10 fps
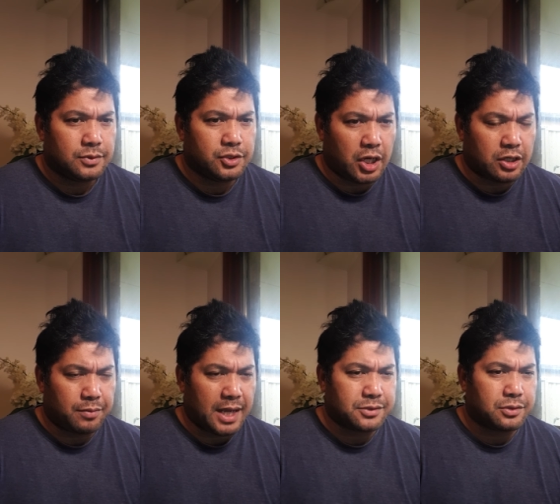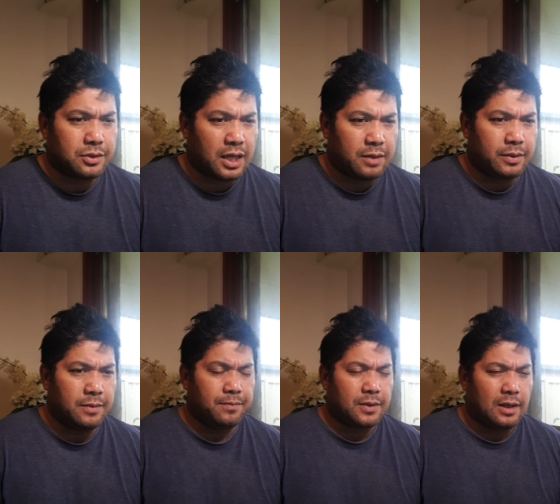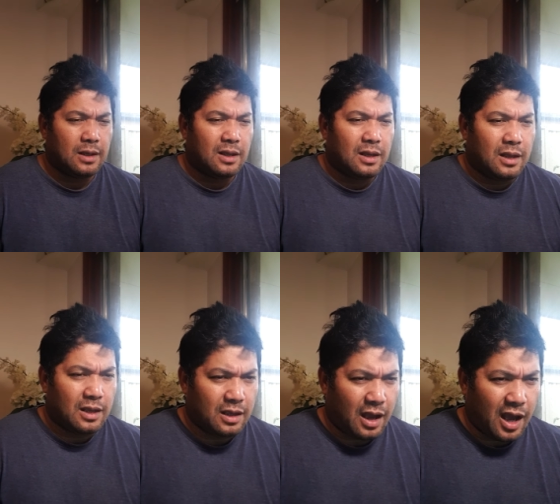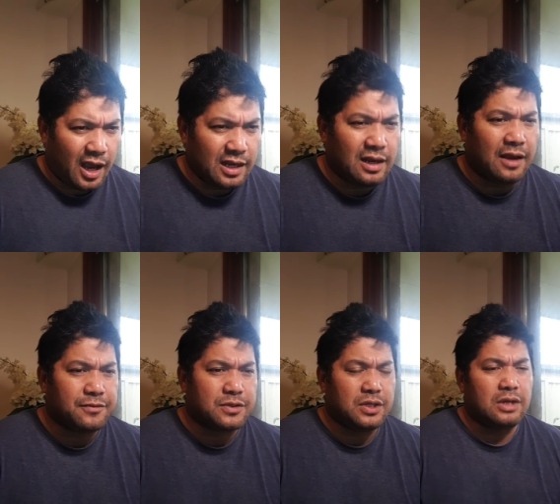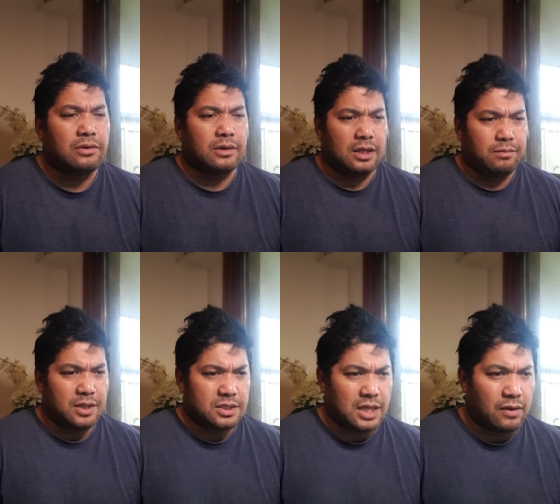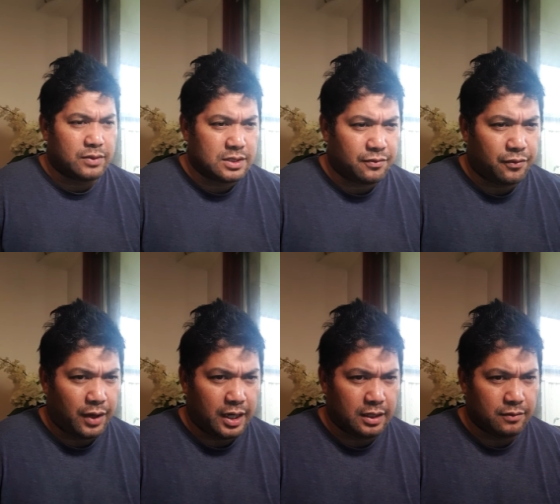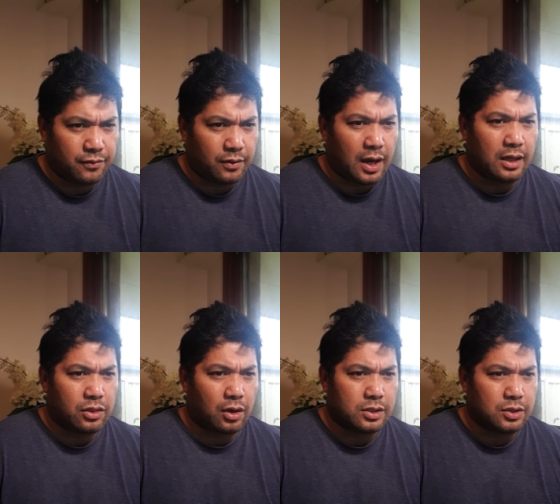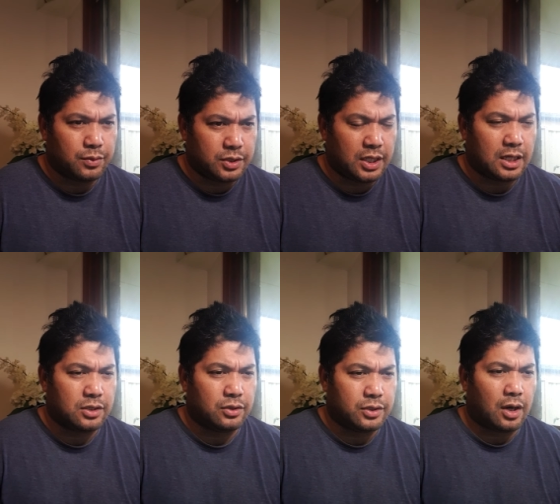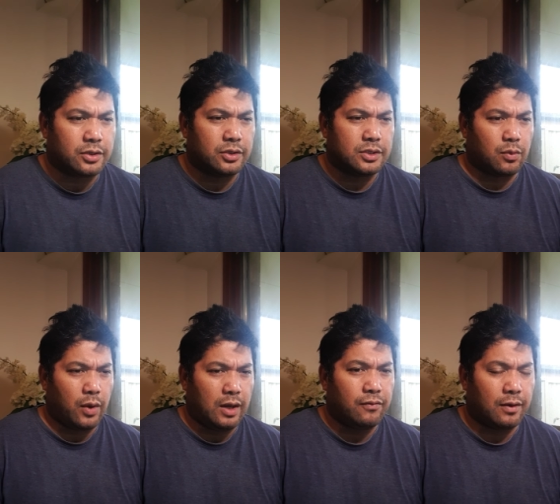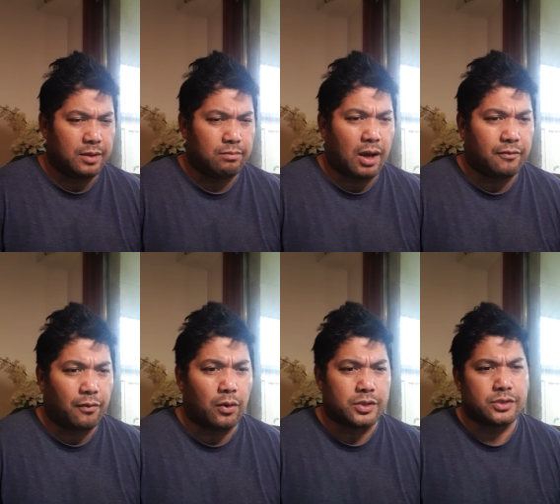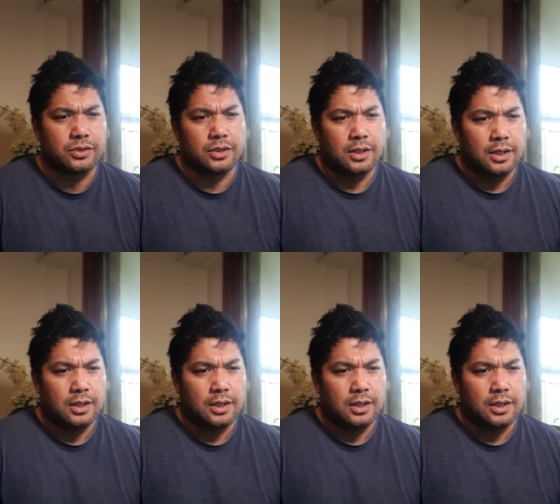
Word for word: Jacob answered Laban, I left secretly because I was afraid, for I thought you would take your daughters away from me by force.